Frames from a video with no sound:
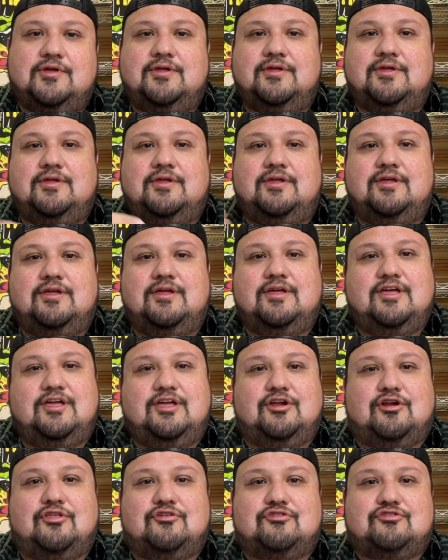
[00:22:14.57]
There's
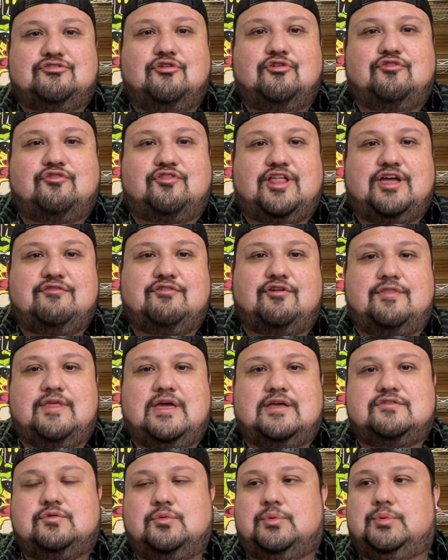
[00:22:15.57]

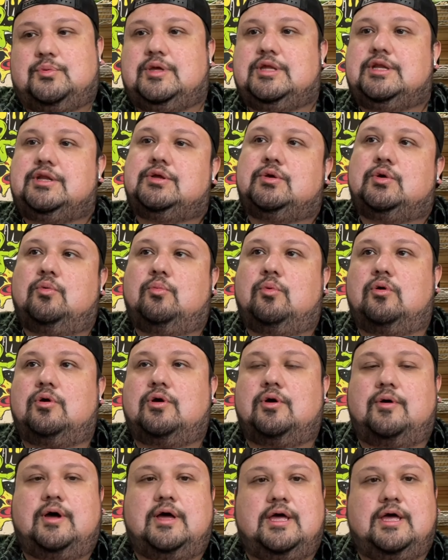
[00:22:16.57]
no flavor on that.